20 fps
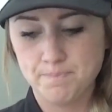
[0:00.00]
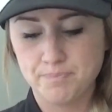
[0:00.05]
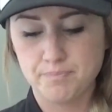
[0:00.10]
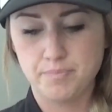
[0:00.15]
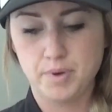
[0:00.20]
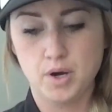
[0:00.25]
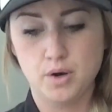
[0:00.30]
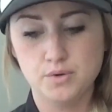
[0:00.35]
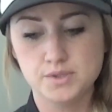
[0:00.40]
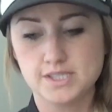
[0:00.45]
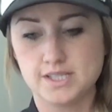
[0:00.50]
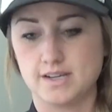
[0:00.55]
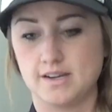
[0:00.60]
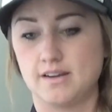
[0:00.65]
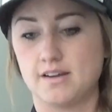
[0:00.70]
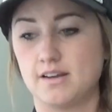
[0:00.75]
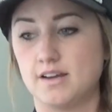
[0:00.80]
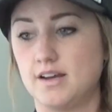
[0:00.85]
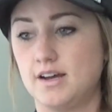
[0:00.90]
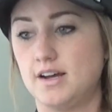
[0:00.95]

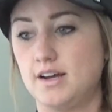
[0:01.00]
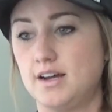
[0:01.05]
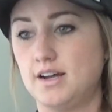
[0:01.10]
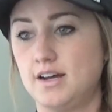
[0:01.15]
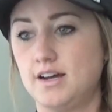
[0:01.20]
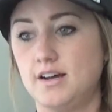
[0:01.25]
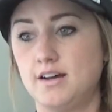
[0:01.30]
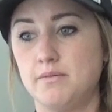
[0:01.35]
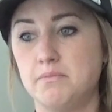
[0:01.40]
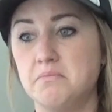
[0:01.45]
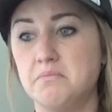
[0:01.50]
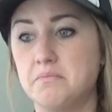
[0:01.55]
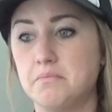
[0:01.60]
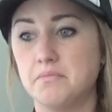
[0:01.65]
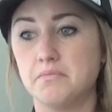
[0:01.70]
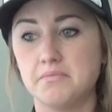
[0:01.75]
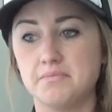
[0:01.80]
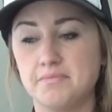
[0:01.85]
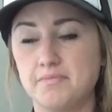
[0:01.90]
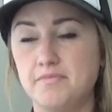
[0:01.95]
Posing.
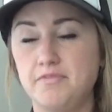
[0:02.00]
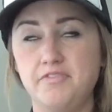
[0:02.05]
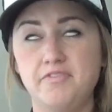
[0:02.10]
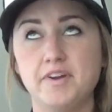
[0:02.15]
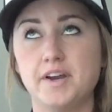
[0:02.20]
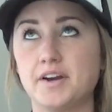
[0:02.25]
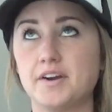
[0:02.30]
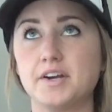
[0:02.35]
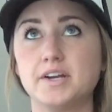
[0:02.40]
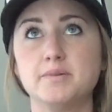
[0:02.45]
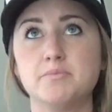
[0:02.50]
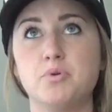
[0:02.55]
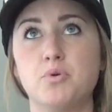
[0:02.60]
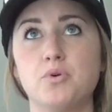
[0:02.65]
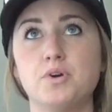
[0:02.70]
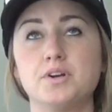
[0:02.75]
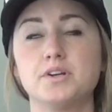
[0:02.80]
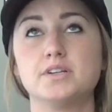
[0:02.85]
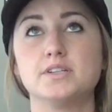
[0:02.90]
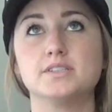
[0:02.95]
Very
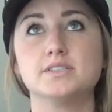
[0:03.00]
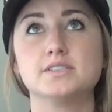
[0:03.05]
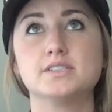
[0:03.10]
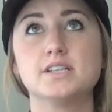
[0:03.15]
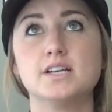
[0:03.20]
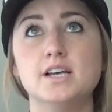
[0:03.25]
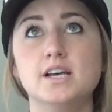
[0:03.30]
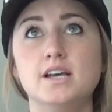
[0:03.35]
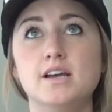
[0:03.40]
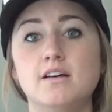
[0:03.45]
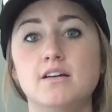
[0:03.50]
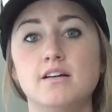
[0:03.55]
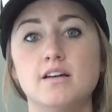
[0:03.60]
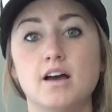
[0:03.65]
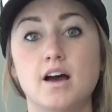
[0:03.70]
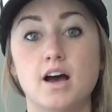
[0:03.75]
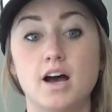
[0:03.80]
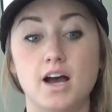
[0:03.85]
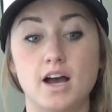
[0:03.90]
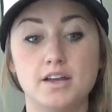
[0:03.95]
important.
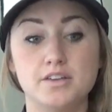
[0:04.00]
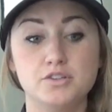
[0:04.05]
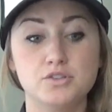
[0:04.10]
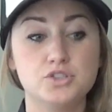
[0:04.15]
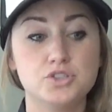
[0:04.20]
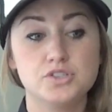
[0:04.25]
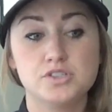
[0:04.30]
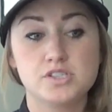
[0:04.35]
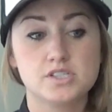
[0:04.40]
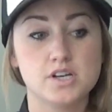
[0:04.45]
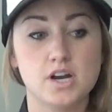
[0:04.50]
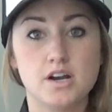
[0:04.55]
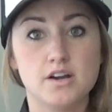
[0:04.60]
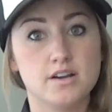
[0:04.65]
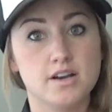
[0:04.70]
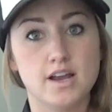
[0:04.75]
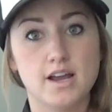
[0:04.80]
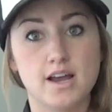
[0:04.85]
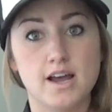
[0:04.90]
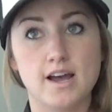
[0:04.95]
You should start,
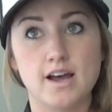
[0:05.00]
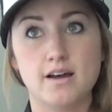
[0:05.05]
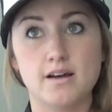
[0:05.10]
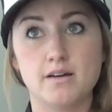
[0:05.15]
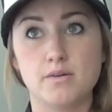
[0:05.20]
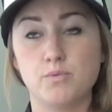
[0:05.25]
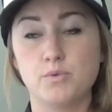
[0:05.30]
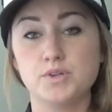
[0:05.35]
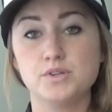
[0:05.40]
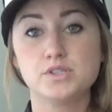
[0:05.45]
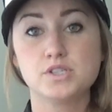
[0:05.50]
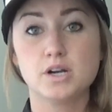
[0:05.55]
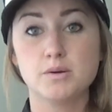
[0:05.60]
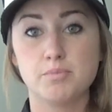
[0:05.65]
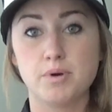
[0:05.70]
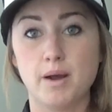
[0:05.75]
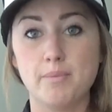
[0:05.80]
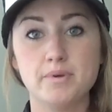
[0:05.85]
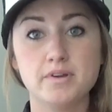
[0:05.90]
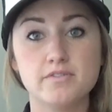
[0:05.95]
when you start
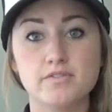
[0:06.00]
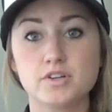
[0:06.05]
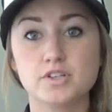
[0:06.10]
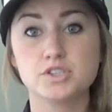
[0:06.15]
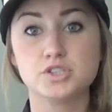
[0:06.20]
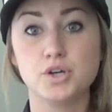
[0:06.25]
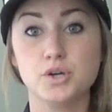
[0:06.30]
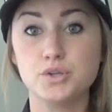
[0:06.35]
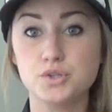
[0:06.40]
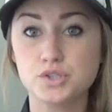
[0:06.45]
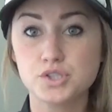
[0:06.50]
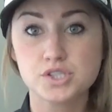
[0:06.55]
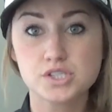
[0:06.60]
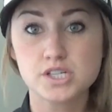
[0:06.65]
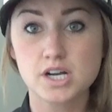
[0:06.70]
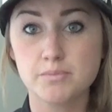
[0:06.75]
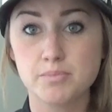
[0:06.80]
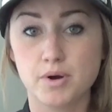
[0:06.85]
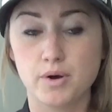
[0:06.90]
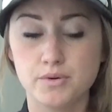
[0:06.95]
prepping for a show, you should
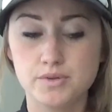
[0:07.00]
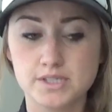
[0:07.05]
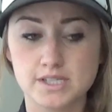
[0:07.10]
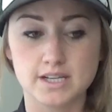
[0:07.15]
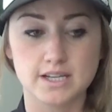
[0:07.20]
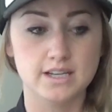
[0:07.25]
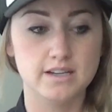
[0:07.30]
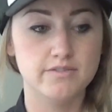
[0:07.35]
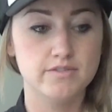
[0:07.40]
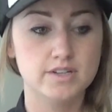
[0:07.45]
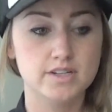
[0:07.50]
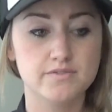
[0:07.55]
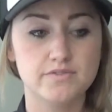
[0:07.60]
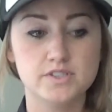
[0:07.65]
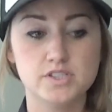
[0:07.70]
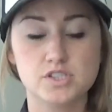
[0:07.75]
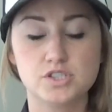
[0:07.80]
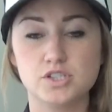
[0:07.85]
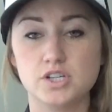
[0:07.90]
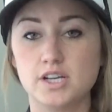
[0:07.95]
start posing, even if
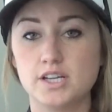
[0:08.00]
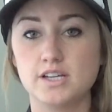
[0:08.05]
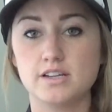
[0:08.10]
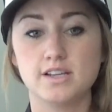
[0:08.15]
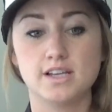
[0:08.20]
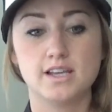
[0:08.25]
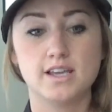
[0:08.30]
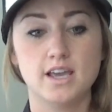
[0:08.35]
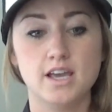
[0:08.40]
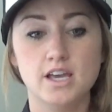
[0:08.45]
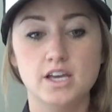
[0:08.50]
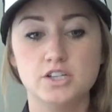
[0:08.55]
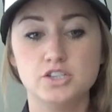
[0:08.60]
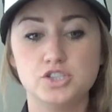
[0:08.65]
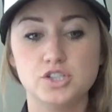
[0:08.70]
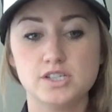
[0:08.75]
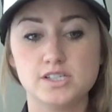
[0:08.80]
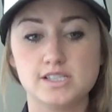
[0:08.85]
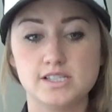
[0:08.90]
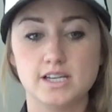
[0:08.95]
it's
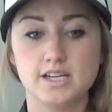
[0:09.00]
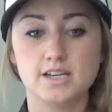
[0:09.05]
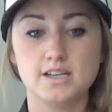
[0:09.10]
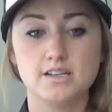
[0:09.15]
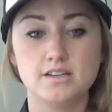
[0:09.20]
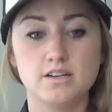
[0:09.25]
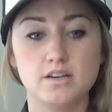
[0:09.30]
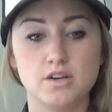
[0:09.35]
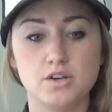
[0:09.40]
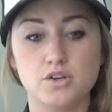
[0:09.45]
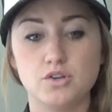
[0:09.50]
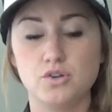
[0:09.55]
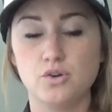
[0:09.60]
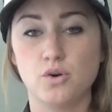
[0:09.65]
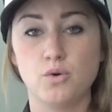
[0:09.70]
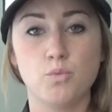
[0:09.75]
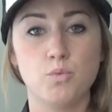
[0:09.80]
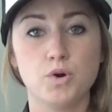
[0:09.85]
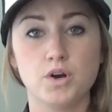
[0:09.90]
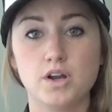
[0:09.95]
just in
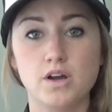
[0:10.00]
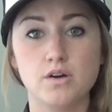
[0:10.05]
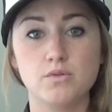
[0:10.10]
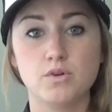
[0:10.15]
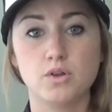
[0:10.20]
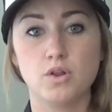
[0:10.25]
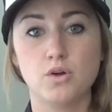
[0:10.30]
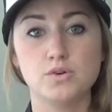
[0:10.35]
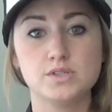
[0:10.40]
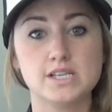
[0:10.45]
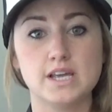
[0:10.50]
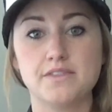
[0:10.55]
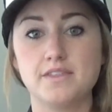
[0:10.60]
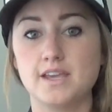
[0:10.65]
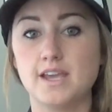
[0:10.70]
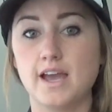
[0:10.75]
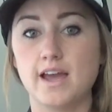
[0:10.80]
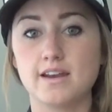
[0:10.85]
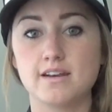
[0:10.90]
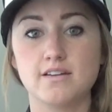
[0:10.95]
your workout clothes at
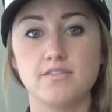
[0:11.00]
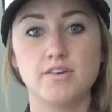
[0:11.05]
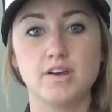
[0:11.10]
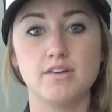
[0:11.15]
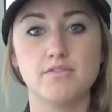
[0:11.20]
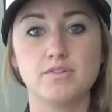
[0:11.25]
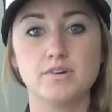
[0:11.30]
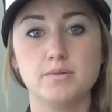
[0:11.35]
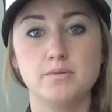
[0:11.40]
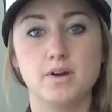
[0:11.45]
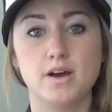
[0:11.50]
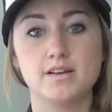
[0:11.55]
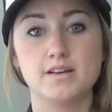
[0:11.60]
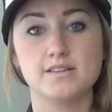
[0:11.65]
the end of every